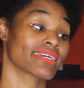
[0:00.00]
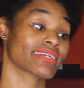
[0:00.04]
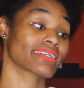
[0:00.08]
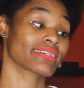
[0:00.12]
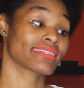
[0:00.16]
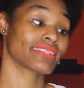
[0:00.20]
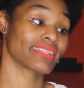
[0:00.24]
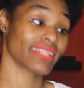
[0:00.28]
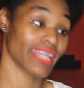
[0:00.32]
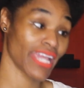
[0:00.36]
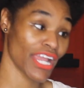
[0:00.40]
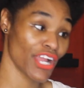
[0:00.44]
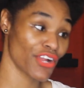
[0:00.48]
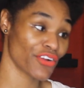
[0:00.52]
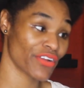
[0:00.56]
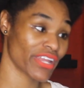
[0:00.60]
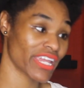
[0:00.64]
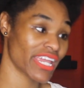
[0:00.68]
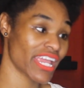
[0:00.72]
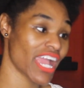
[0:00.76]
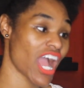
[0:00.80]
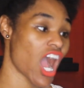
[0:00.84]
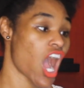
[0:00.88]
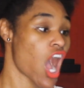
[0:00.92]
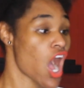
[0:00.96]

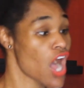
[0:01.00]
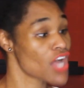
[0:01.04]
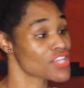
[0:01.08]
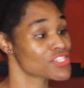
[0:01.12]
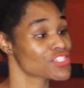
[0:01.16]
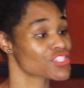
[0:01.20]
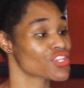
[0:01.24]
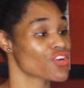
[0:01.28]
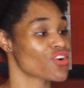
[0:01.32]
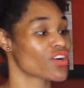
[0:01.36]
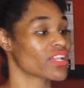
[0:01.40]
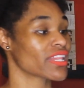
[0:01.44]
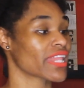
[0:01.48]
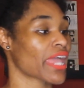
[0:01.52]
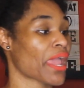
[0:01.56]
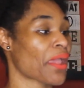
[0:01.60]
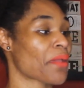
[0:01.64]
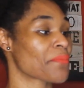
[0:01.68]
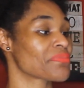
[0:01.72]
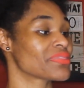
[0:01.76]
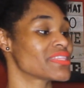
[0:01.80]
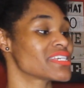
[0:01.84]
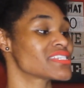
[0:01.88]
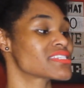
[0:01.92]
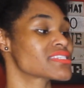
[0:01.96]
Clary also
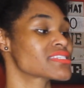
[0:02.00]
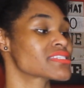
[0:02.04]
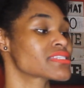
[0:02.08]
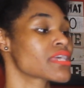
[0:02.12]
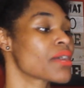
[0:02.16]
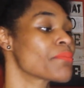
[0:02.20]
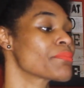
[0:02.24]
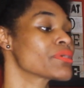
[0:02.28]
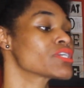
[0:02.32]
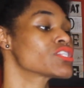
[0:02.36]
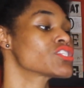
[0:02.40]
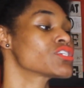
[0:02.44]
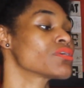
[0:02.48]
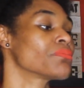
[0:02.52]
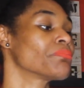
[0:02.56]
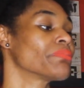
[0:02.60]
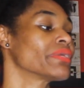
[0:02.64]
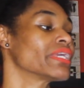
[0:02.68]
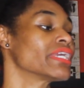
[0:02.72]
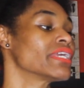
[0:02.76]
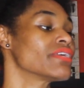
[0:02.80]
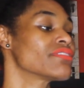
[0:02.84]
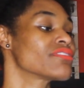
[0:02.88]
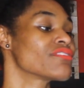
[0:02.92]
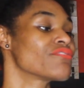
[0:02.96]
claimed this summer to
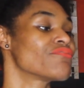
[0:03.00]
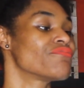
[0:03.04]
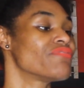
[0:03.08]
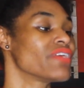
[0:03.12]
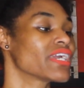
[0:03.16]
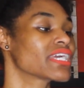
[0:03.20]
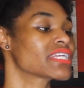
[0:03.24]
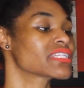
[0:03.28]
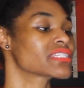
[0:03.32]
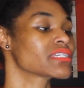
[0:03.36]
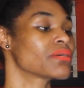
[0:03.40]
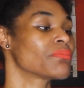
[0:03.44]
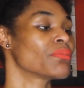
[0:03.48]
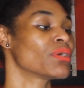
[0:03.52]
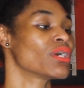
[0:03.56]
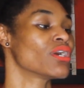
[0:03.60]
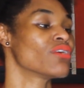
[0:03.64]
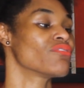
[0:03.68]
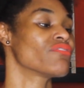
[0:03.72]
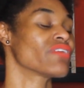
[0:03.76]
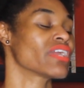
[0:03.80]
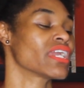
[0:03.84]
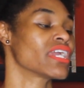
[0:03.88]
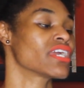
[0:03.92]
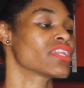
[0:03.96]
be the victim
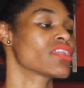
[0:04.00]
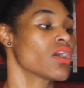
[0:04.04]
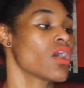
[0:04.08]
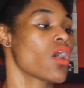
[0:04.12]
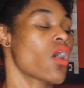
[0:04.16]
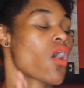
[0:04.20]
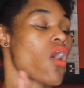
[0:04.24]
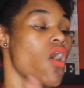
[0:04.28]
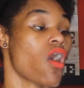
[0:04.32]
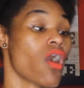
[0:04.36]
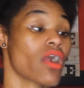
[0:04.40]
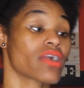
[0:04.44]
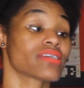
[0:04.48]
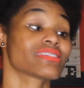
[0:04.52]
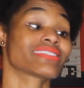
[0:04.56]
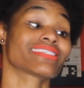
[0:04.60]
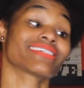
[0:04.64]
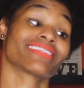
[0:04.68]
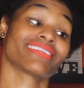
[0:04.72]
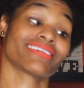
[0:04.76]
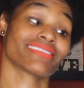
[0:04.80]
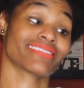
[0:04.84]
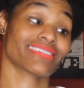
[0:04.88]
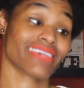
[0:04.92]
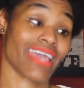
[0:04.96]
of an
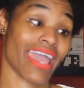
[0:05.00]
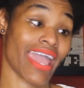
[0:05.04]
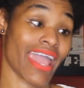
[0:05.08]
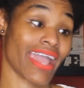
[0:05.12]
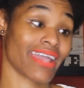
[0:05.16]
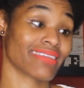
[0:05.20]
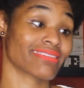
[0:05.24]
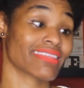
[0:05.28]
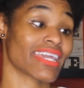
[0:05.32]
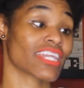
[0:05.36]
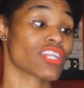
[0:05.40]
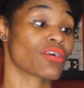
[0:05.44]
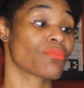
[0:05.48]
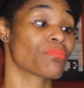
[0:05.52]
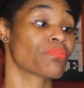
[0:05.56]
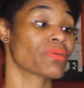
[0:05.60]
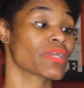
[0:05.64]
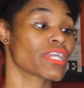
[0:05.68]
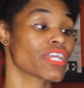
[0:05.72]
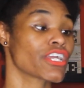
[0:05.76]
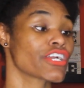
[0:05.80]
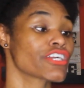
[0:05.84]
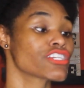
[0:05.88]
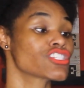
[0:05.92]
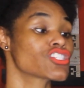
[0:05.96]
arson attack that
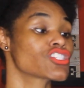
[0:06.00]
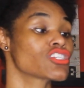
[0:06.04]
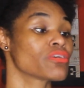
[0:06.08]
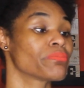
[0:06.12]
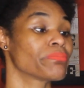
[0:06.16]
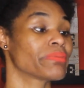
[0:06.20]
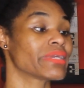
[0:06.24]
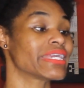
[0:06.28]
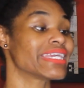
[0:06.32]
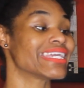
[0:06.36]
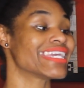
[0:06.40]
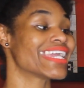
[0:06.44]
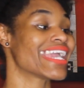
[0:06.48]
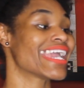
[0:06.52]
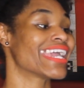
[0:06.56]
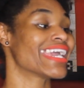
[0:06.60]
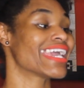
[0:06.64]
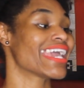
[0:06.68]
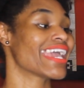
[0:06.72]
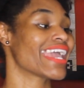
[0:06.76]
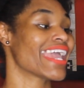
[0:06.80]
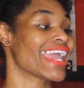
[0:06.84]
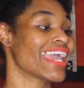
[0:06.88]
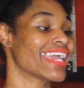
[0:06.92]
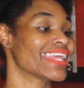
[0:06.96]
appears to be
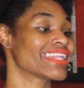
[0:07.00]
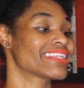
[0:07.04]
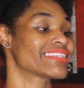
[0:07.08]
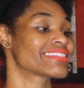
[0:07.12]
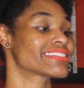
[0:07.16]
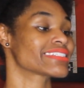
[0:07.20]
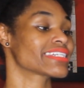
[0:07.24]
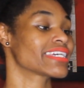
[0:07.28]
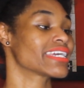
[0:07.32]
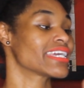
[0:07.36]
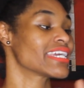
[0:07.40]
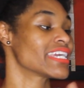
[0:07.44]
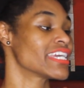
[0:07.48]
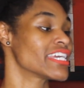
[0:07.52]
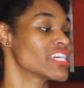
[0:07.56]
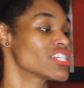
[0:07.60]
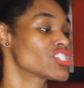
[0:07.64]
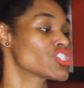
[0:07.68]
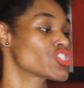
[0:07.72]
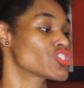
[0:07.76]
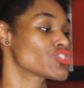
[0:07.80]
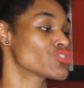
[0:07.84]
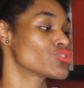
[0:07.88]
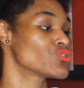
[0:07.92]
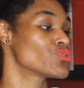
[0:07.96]
at, at
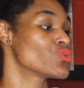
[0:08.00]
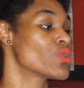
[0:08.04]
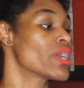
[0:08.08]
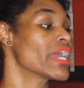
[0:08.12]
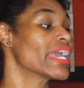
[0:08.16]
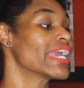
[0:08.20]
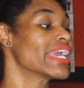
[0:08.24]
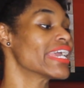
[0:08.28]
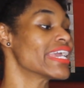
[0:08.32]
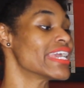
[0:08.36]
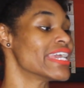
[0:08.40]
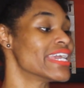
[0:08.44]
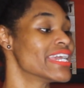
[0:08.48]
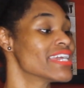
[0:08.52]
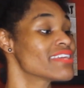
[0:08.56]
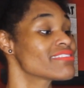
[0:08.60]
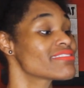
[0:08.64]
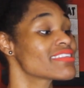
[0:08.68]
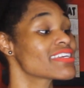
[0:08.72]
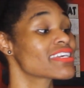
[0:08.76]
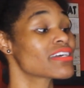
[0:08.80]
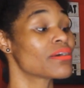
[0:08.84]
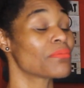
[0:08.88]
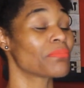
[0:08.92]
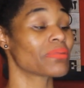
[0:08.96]
issue in
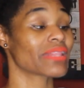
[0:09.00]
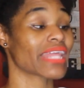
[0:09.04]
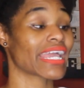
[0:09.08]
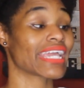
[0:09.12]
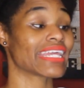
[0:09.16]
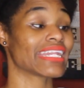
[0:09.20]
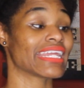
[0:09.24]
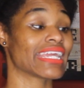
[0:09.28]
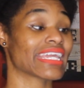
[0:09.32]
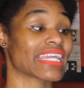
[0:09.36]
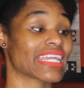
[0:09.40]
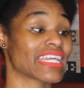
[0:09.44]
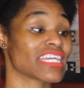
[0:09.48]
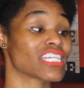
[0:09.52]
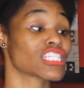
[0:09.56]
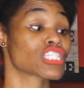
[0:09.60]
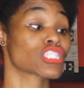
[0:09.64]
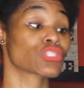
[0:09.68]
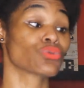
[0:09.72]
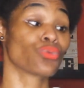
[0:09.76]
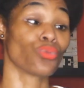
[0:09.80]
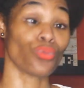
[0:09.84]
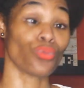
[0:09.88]
the complaint against